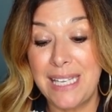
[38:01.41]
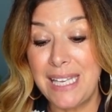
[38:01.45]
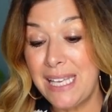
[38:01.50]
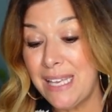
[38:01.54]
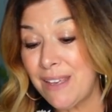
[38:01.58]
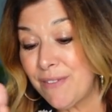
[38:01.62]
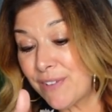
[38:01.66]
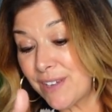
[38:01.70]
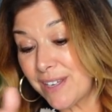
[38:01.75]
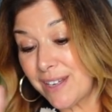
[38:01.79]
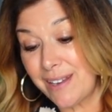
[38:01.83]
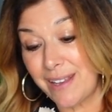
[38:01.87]

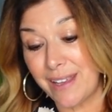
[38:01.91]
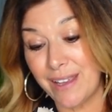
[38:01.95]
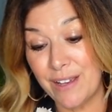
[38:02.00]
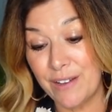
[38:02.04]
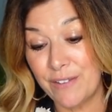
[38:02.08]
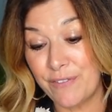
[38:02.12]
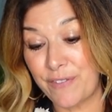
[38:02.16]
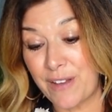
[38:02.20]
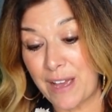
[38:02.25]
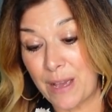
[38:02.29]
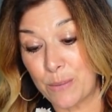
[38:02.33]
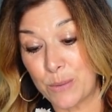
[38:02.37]
even
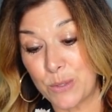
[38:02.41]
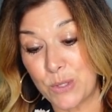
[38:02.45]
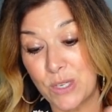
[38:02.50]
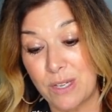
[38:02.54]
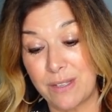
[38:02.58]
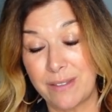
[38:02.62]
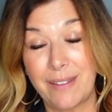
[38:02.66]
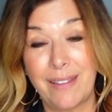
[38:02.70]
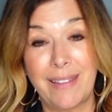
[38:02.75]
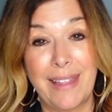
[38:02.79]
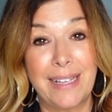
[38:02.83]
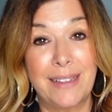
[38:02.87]
if I was
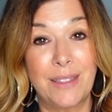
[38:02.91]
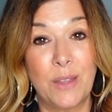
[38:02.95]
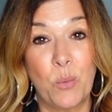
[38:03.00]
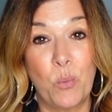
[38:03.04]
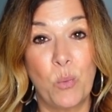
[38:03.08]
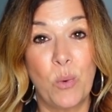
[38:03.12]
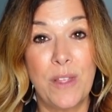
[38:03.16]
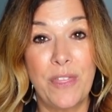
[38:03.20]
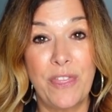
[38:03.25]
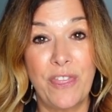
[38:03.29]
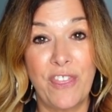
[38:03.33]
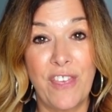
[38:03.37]
on the like the
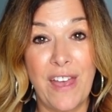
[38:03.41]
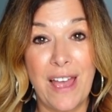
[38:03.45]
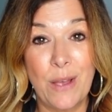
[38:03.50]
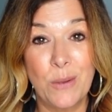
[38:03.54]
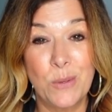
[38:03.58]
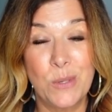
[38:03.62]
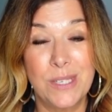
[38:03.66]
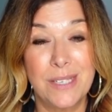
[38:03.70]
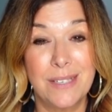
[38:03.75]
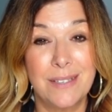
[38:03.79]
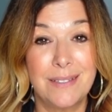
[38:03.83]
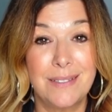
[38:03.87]
one
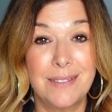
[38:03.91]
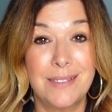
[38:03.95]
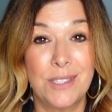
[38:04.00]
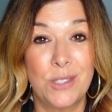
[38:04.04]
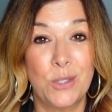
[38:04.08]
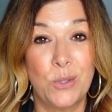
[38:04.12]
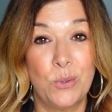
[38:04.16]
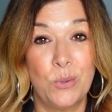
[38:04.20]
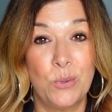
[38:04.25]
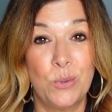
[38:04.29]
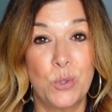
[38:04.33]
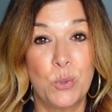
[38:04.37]
thousand
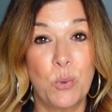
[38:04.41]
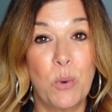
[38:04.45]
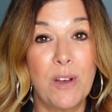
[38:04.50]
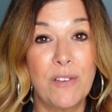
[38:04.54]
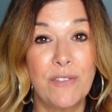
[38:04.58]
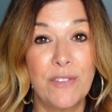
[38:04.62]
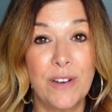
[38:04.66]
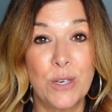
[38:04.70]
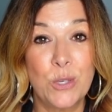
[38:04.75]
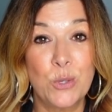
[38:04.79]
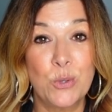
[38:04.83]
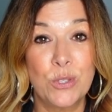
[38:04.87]
to
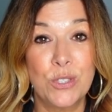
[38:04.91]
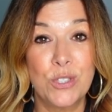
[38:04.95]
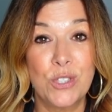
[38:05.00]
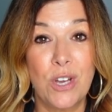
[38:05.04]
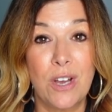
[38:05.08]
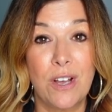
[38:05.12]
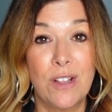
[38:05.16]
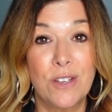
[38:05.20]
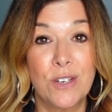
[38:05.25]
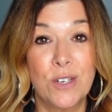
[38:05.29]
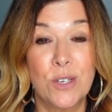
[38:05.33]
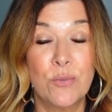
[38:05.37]
twelve hundred
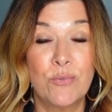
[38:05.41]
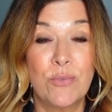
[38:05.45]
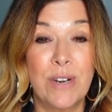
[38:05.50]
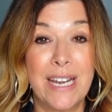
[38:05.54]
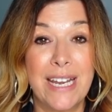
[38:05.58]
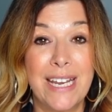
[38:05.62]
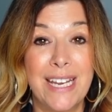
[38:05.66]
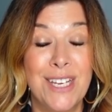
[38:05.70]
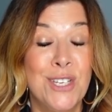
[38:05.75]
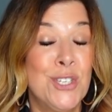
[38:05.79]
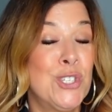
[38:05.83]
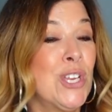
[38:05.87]
dollar
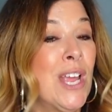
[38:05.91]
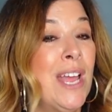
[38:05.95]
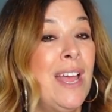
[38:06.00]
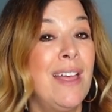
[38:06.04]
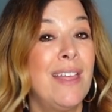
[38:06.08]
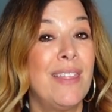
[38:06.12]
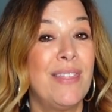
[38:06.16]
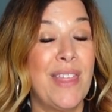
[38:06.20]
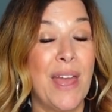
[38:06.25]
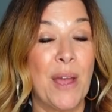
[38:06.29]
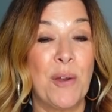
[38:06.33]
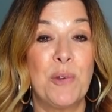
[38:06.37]
range,
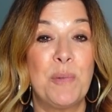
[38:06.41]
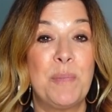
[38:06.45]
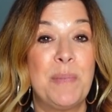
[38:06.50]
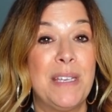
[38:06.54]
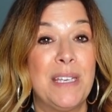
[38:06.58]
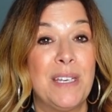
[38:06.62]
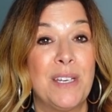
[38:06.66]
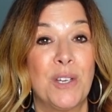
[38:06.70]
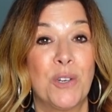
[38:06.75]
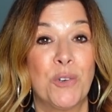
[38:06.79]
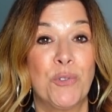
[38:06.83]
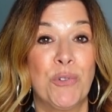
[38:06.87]
that would be
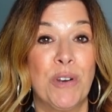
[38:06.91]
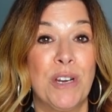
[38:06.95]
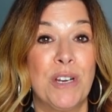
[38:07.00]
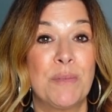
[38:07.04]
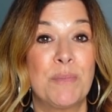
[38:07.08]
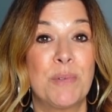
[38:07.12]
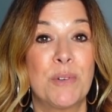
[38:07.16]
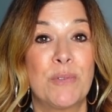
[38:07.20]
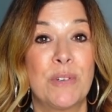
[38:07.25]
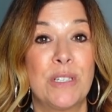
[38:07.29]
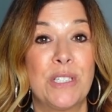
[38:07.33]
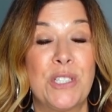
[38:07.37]
an
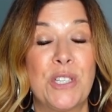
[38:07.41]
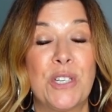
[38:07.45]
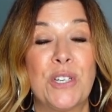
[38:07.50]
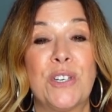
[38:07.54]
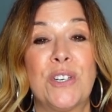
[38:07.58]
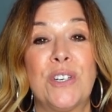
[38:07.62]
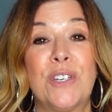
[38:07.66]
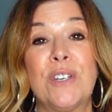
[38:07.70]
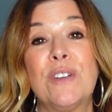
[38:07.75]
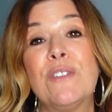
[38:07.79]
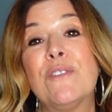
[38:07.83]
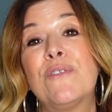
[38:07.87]
incredible
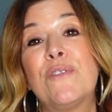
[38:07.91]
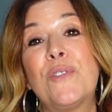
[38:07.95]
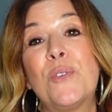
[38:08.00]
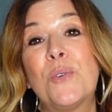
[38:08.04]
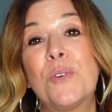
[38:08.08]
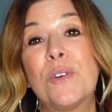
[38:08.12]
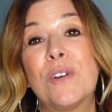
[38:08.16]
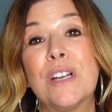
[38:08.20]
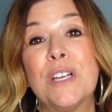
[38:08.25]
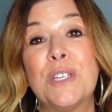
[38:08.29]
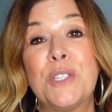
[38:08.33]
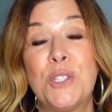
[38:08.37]
return
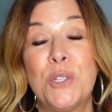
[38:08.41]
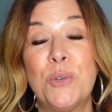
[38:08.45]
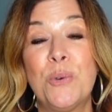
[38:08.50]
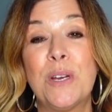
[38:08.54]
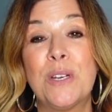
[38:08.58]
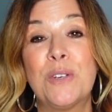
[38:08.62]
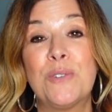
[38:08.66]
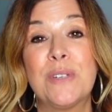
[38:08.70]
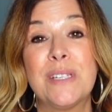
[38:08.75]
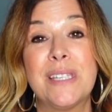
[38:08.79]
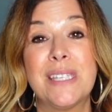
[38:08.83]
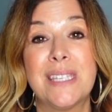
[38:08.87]
for a two
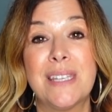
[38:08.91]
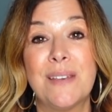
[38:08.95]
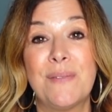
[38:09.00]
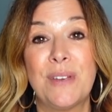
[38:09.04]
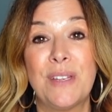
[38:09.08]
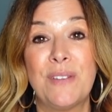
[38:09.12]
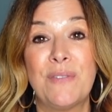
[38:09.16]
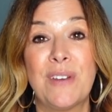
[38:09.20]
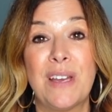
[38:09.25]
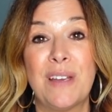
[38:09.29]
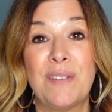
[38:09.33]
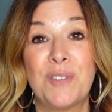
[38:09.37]
hundred
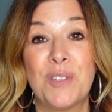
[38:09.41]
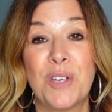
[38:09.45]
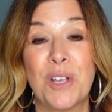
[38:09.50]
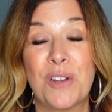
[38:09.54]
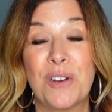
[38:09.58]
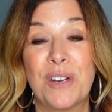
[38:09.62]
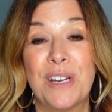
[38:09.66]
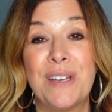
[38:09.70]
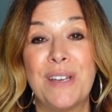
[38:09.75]
seventy-five dollar